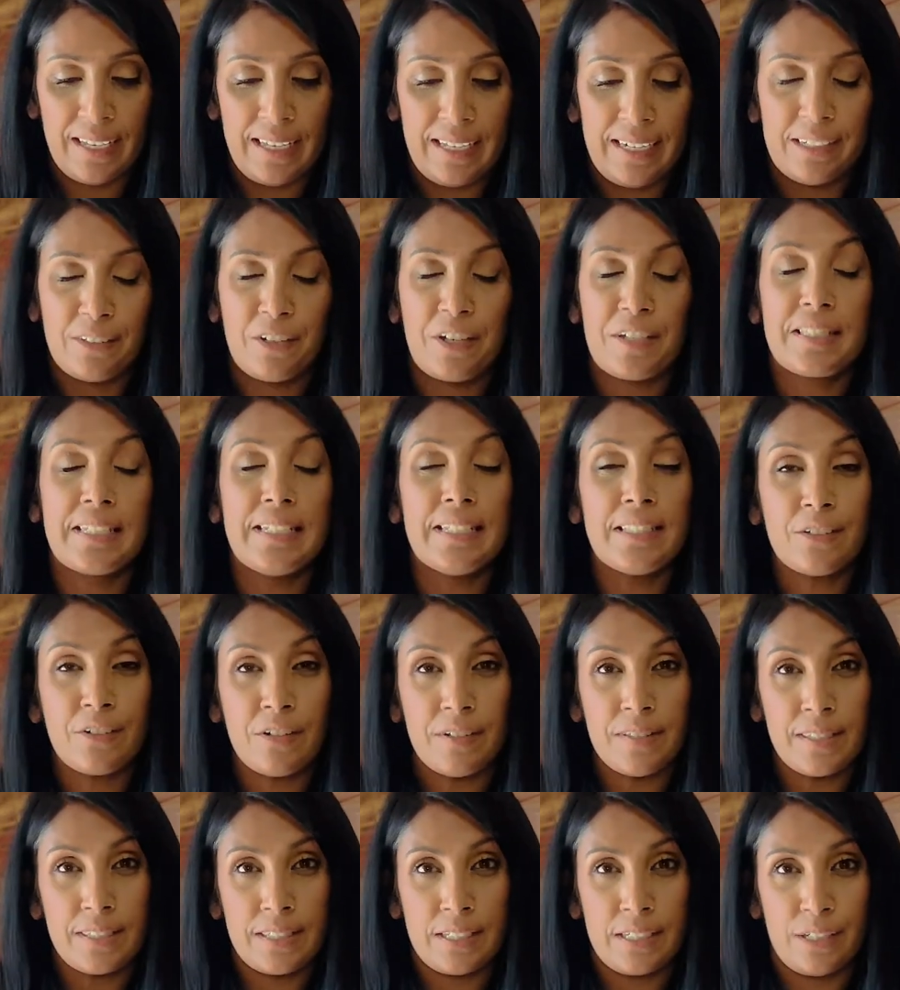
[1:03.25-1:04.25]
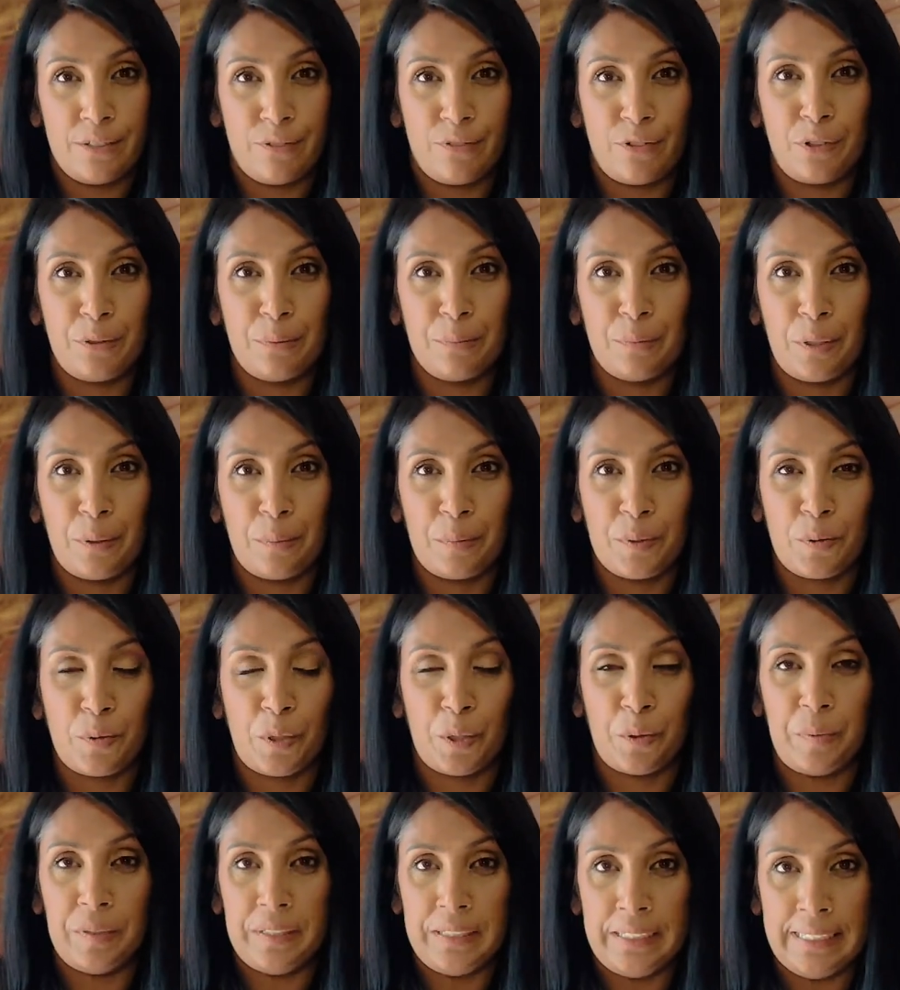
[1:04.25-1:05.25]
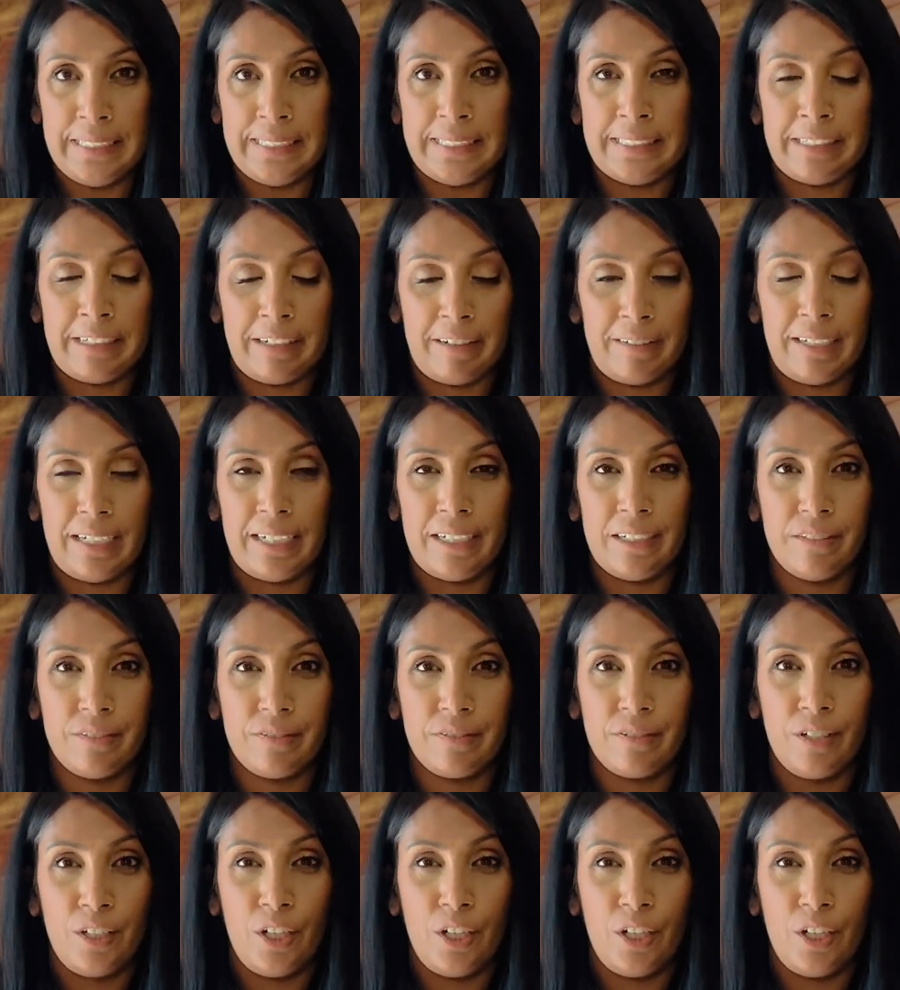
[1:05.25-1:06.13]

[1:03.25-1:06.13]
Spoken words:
Because let's consider for a moment what we need in our life.